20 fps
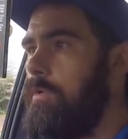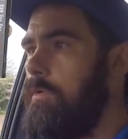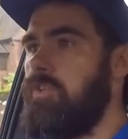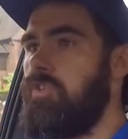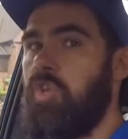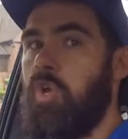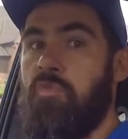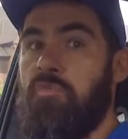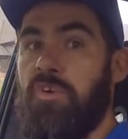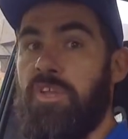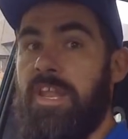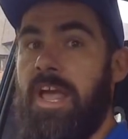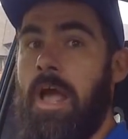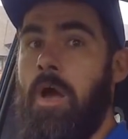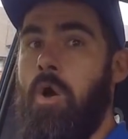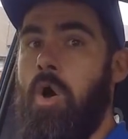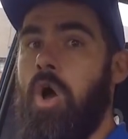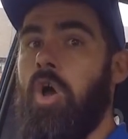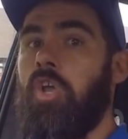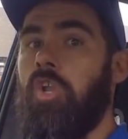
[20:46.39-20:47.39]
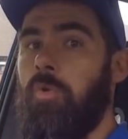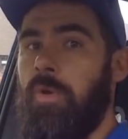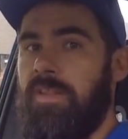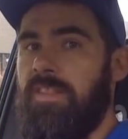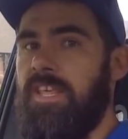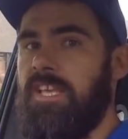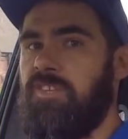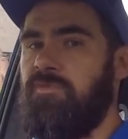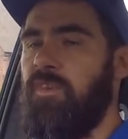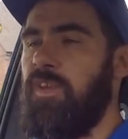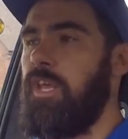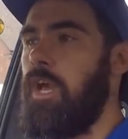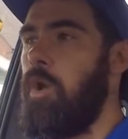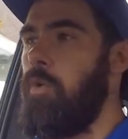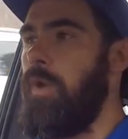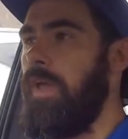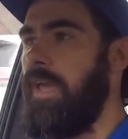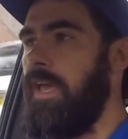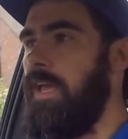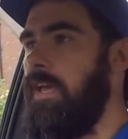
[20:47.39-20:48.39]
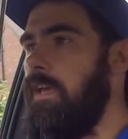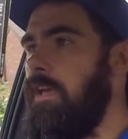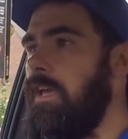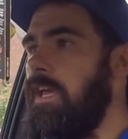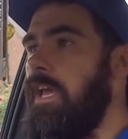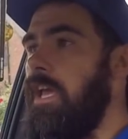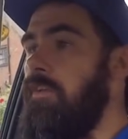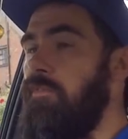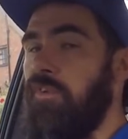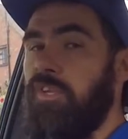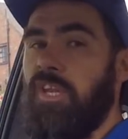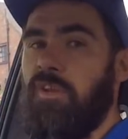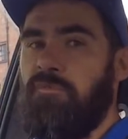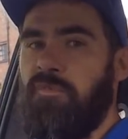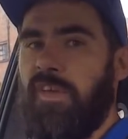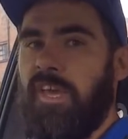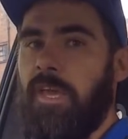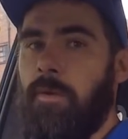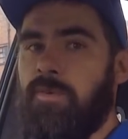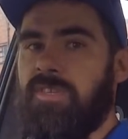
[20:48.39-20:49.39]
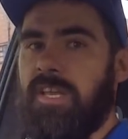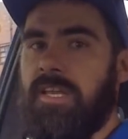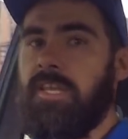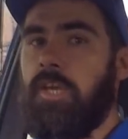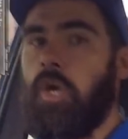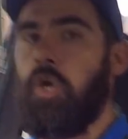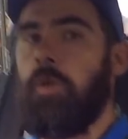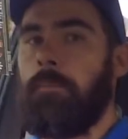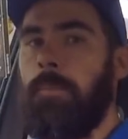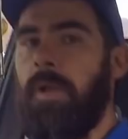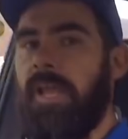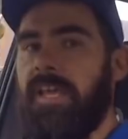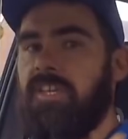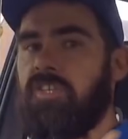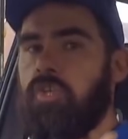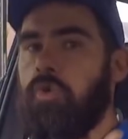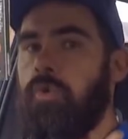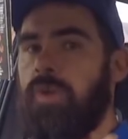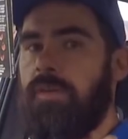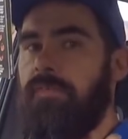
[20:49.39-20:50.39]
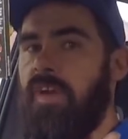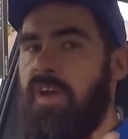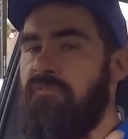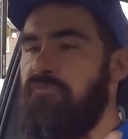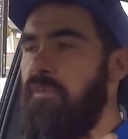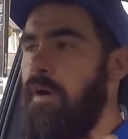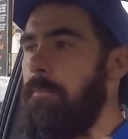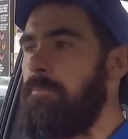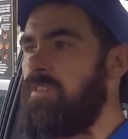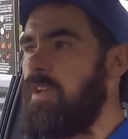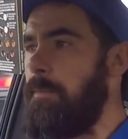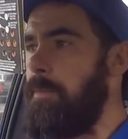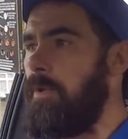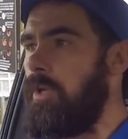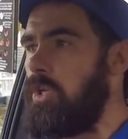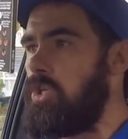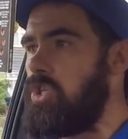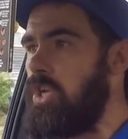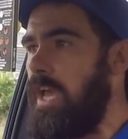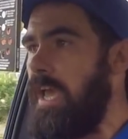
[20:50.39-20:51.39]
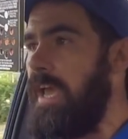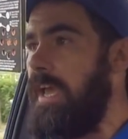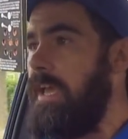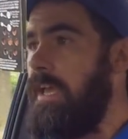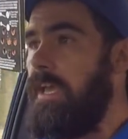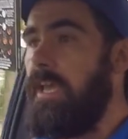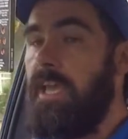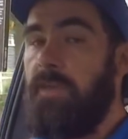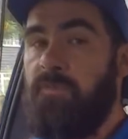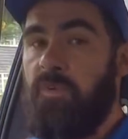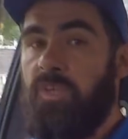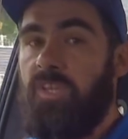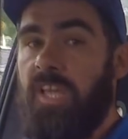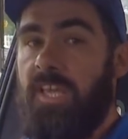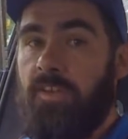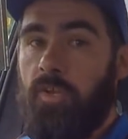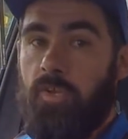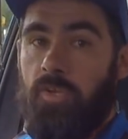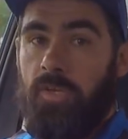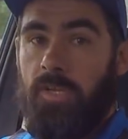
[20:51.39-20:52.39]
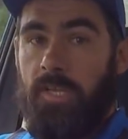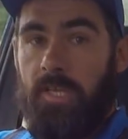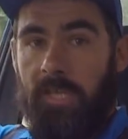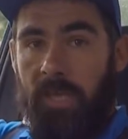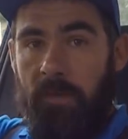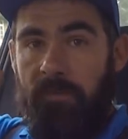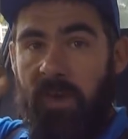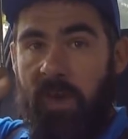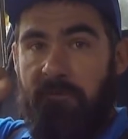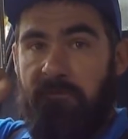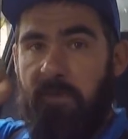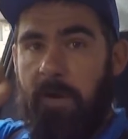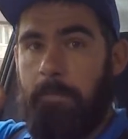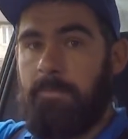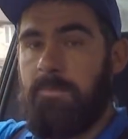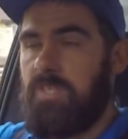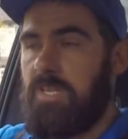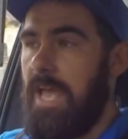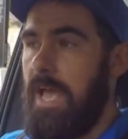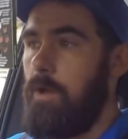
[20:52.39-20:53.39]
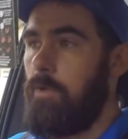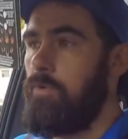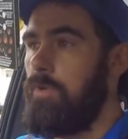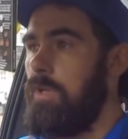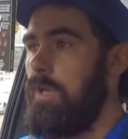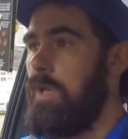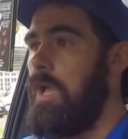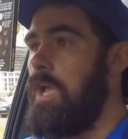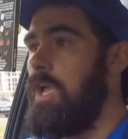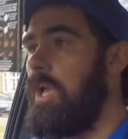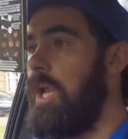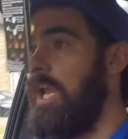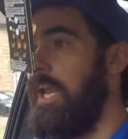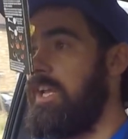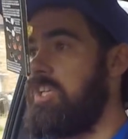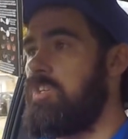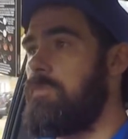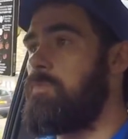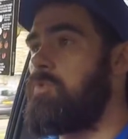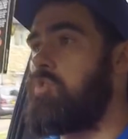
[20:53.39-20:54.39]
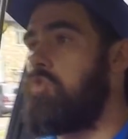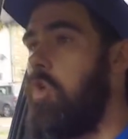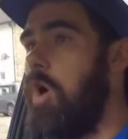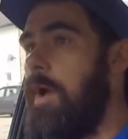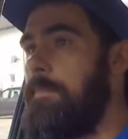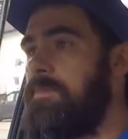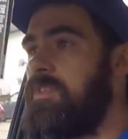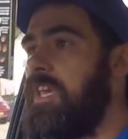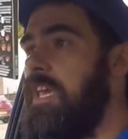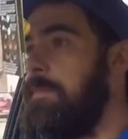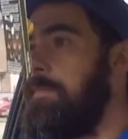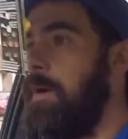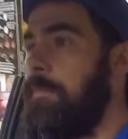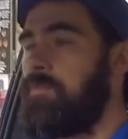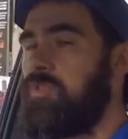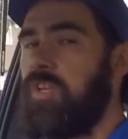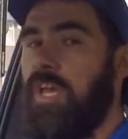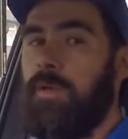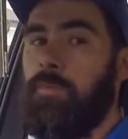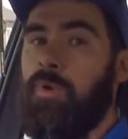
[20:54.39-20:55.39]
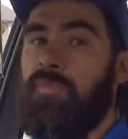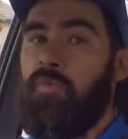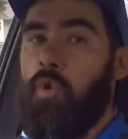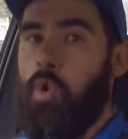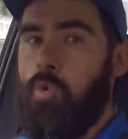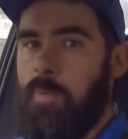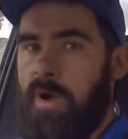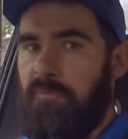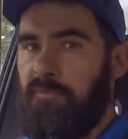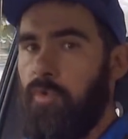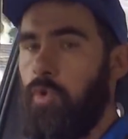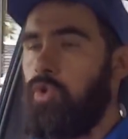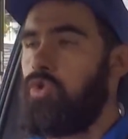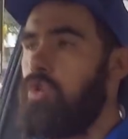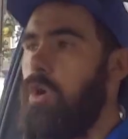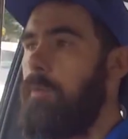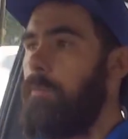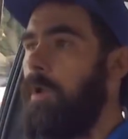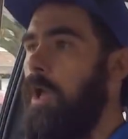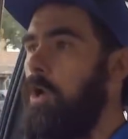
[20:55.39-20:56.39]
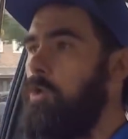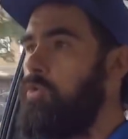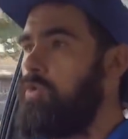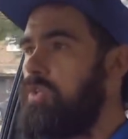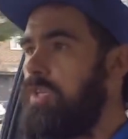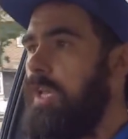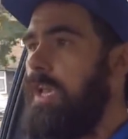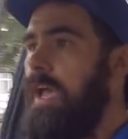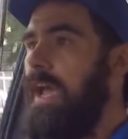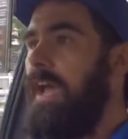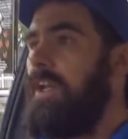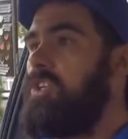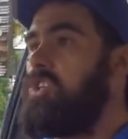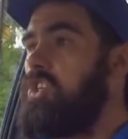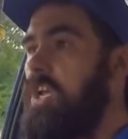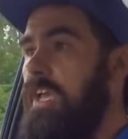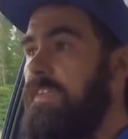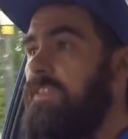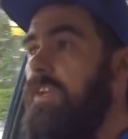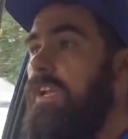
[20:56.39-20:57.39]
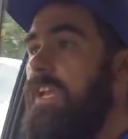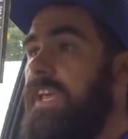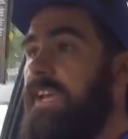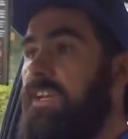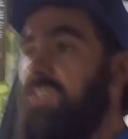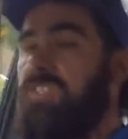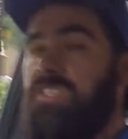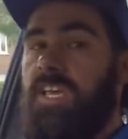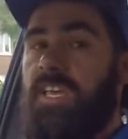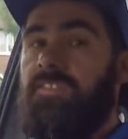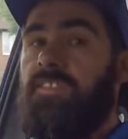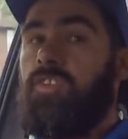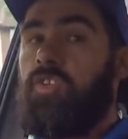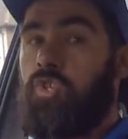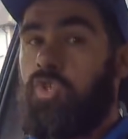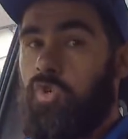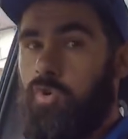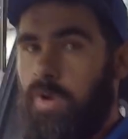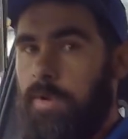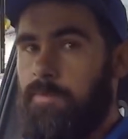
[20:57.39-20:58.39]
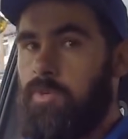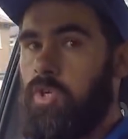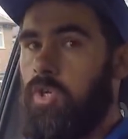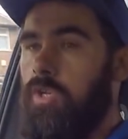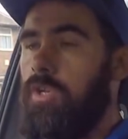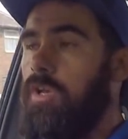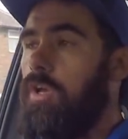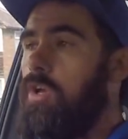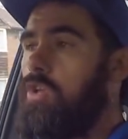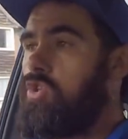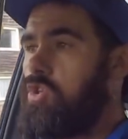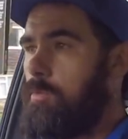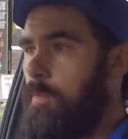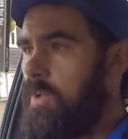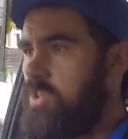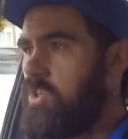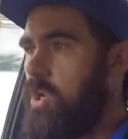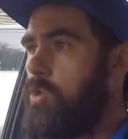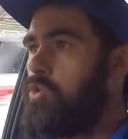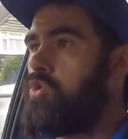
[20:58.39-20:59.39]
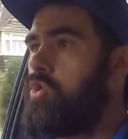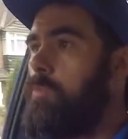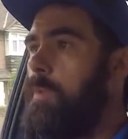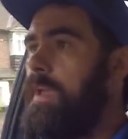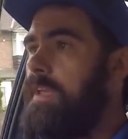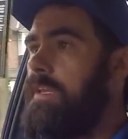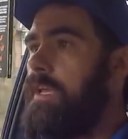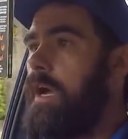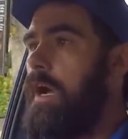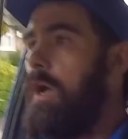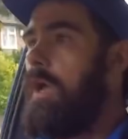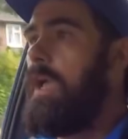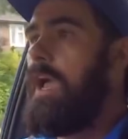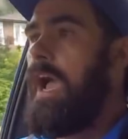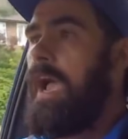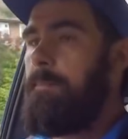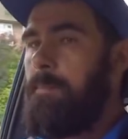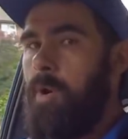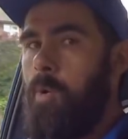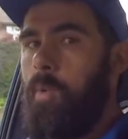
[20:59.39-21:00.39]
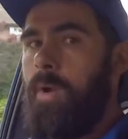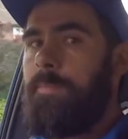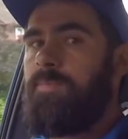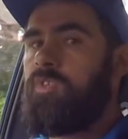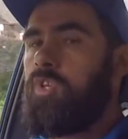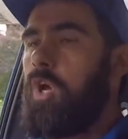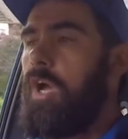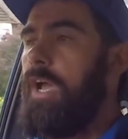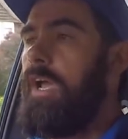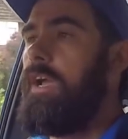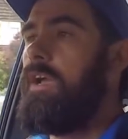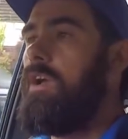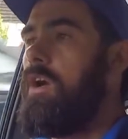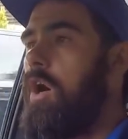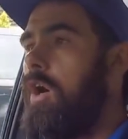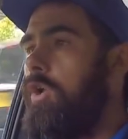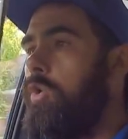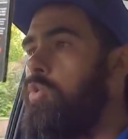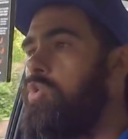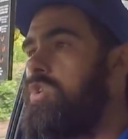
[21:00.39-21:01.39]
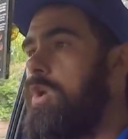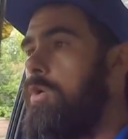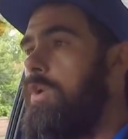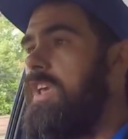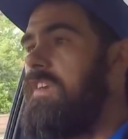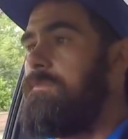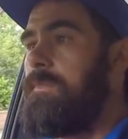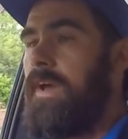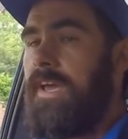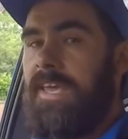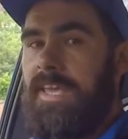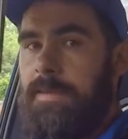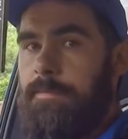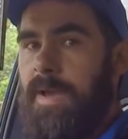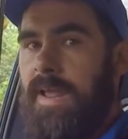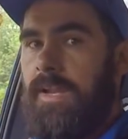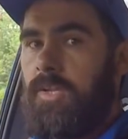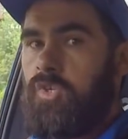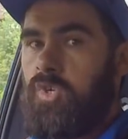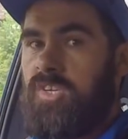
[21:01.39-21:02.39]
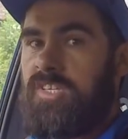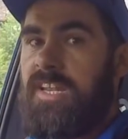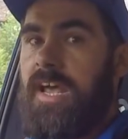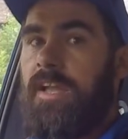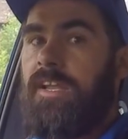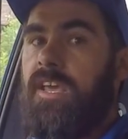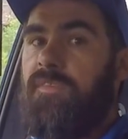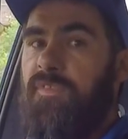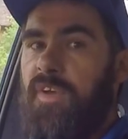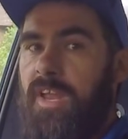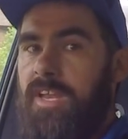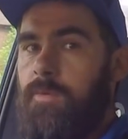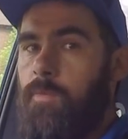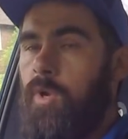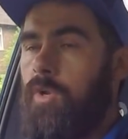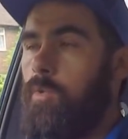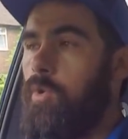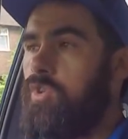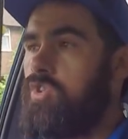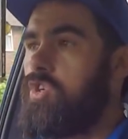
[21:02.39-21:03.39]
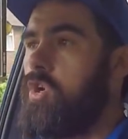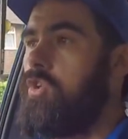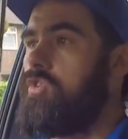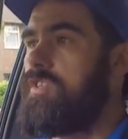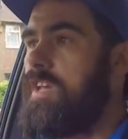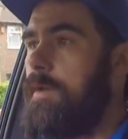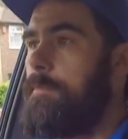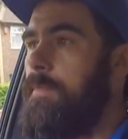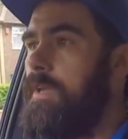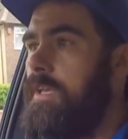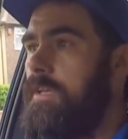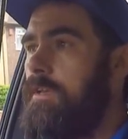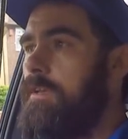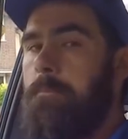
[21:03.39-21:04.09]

So for now, I'm going to end this video here. If you did think it was any good, please do give it a thumbs up and a share. If you didn't, give it a thumbs down. Click subscribe to keep up to date with all my future uploads, and check the links in the description to my social media and my website. I'll also leave my email address down there for anyone who wants to contact me.